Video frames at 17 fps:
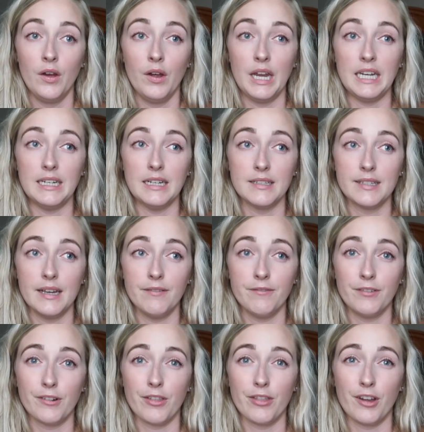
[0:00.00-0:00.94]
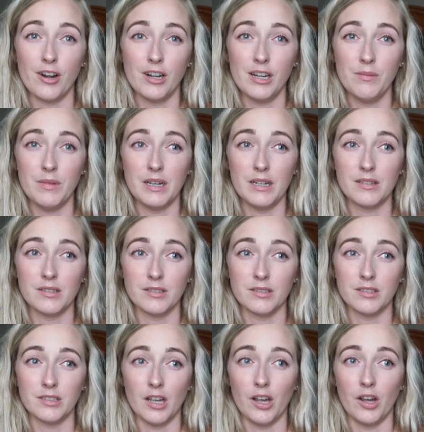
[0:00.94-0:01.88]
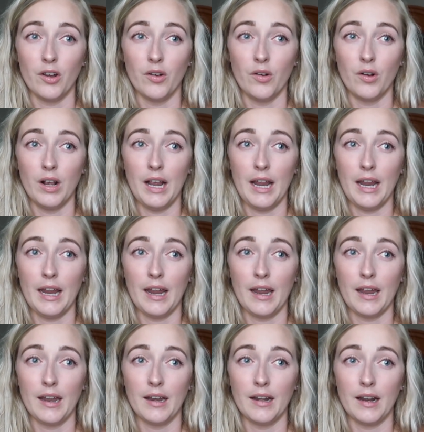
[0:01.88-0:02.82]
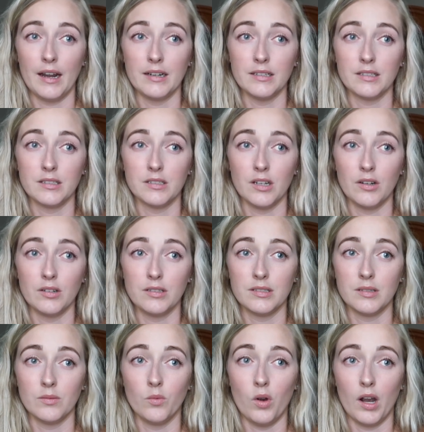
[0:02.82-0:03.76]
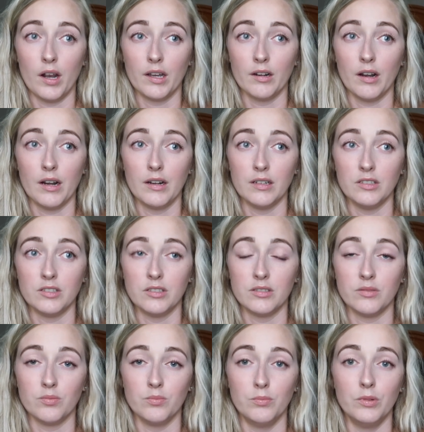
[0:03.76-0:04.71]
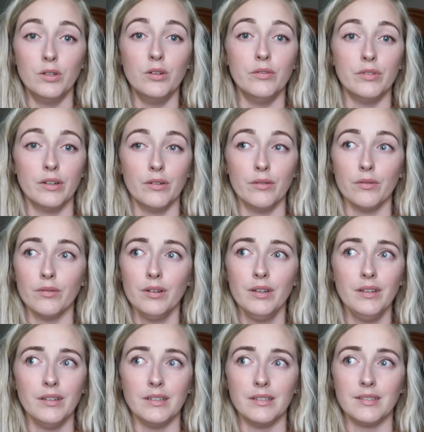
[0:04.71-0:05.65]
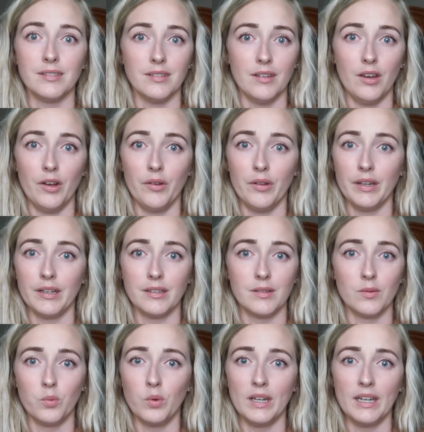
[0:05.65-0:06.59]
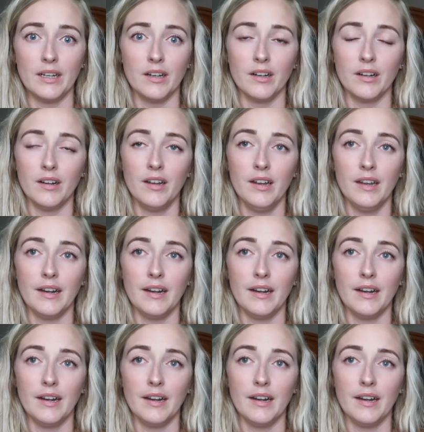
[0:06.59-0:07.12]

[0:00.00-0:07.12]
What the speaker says: He does that for 30 minutes or so, and I just notice him walking around. He's just moving really slow, like it's weird.